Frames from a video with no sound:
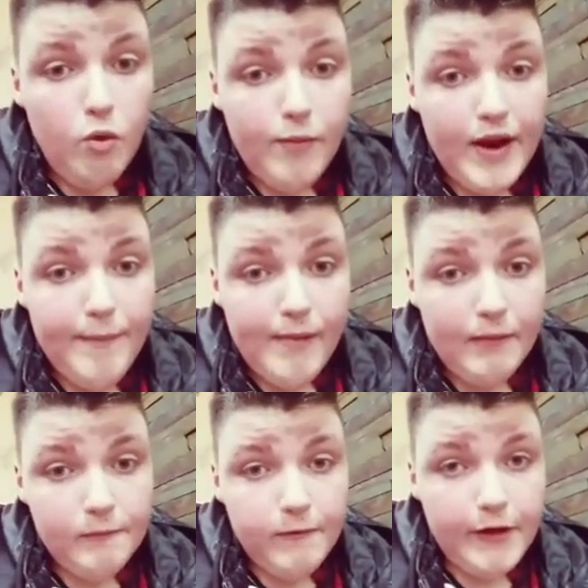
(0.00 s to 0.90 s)
will be a
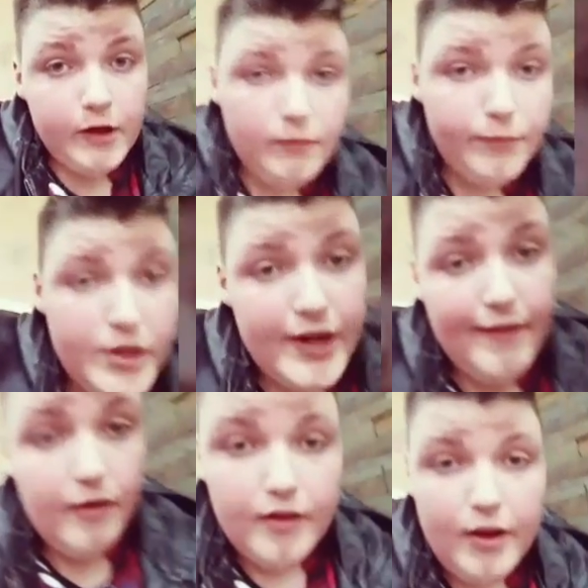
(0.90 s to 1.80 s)
monthly
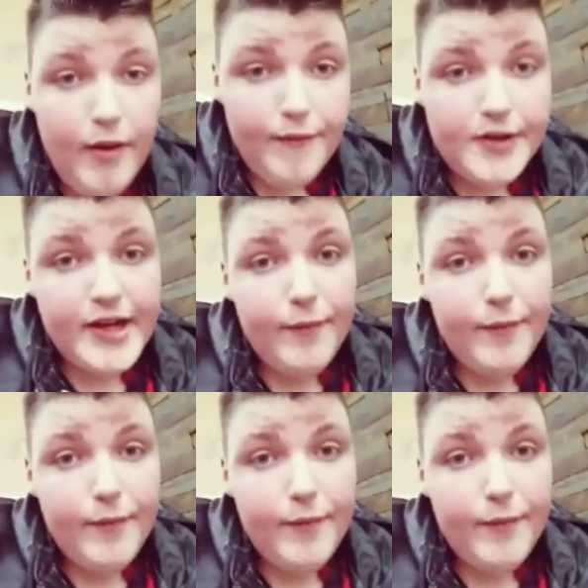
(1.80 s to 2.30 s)
competition, so every